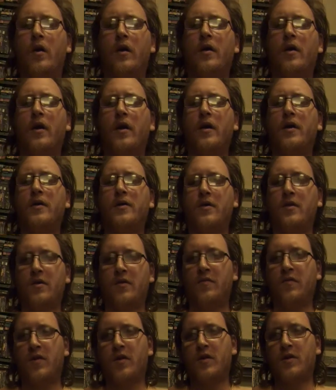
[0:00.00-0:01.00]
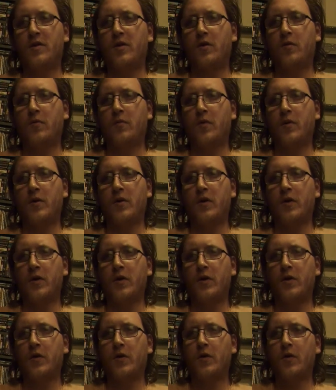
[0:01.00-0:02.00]
Hey guys, this is R.O.T.A
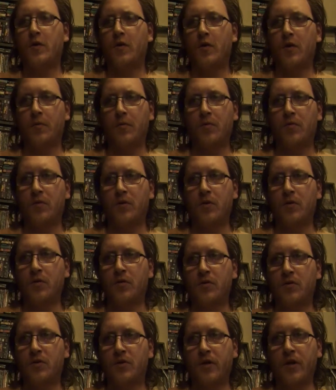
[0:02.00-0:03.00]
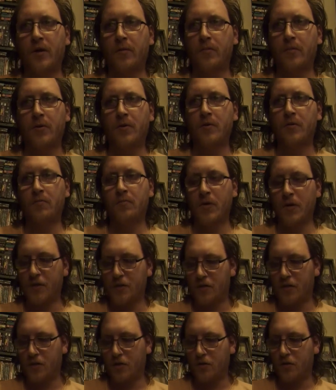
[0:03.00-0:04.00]
here, coming with a new segment,
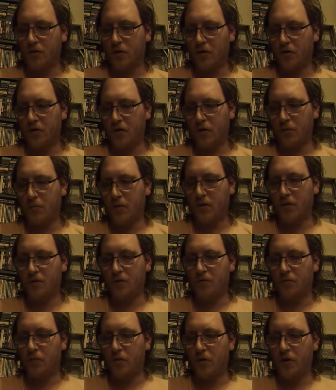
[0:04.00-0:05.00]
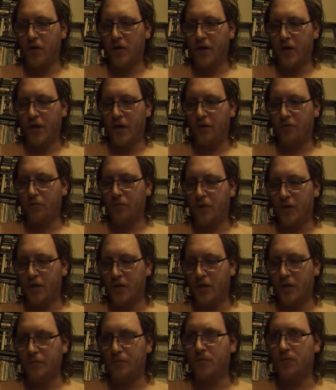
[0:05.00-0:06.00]
basically talking about the one deck
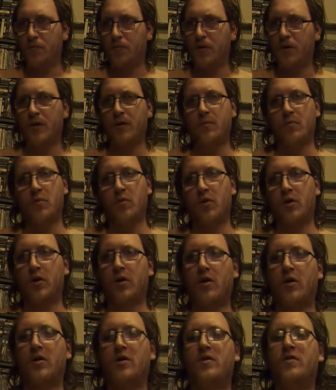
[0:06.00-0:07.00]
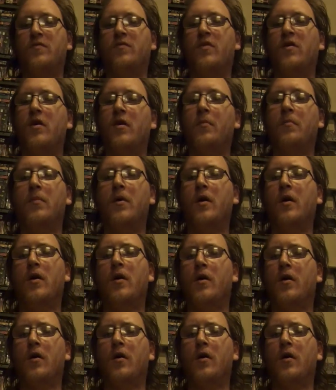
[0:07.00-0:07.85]
everybody keeps wanting more cards from,